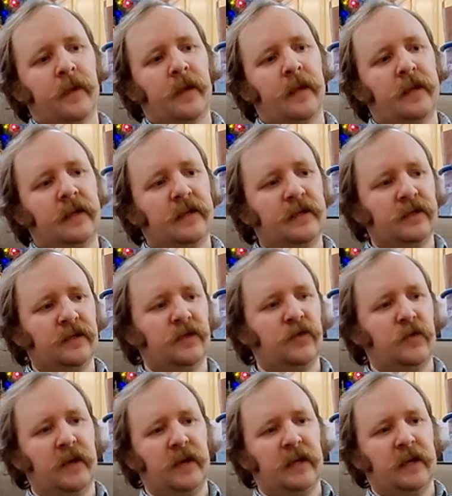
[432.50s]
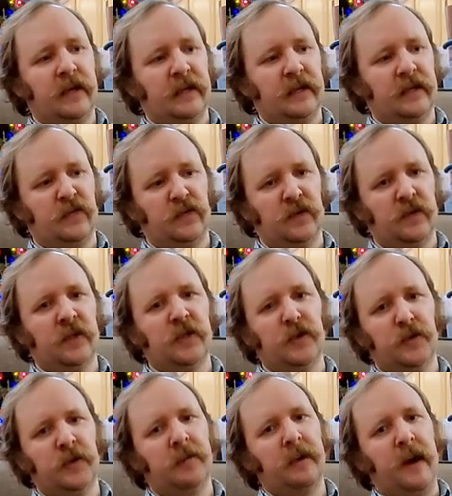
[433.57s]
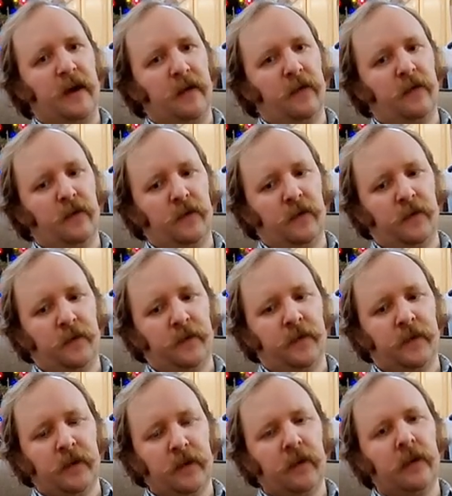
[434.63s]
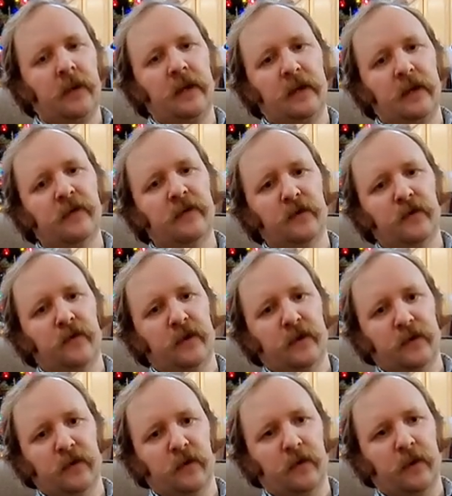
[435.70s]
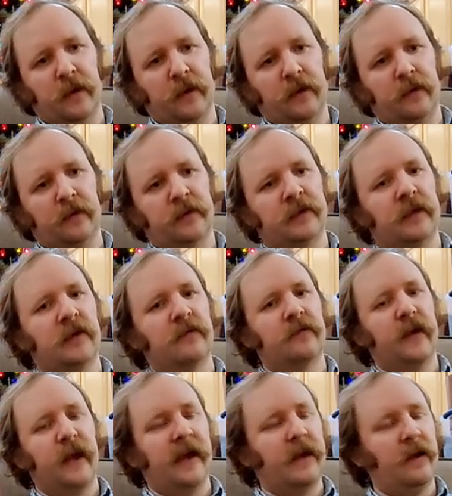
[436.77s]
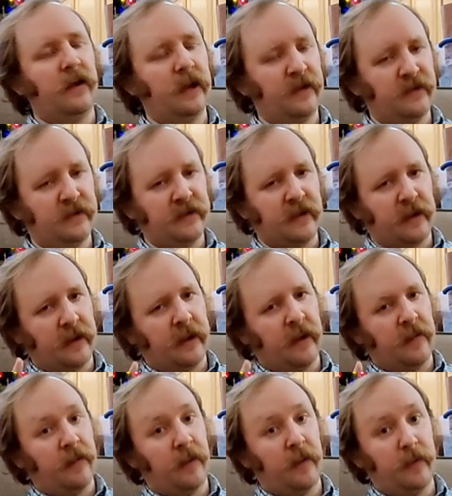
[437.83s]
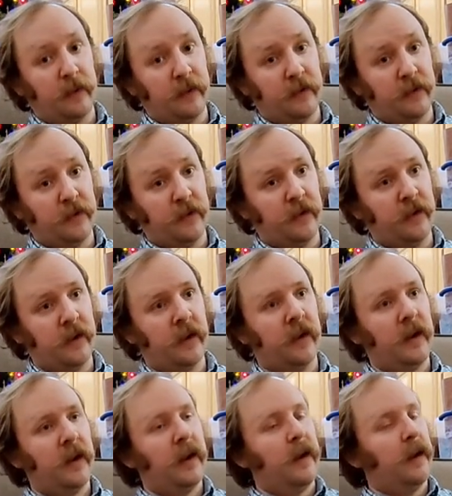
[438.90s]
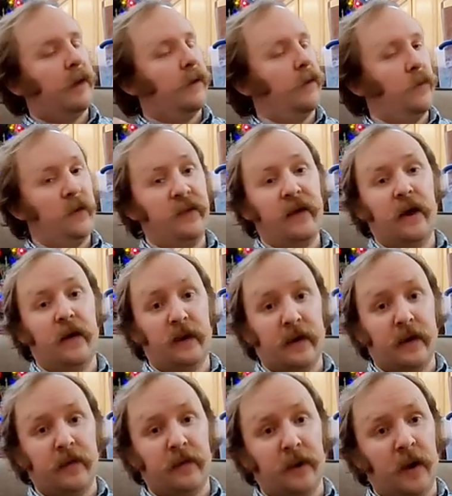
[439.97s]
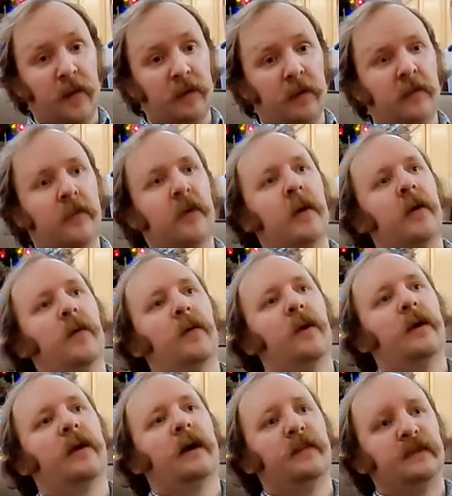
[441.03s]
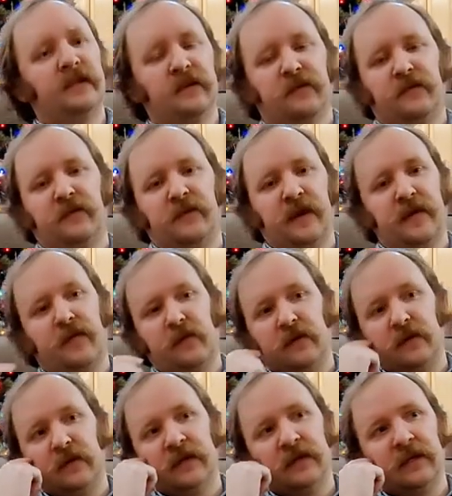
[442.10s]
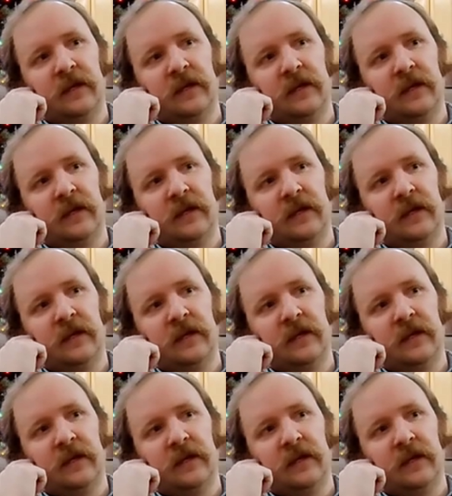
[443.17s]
it doesn't drink like this really chewy mouthful. You can easily drink this whole bottle yourself, and you could have a second and probably a third without any problem when it comes to flavors.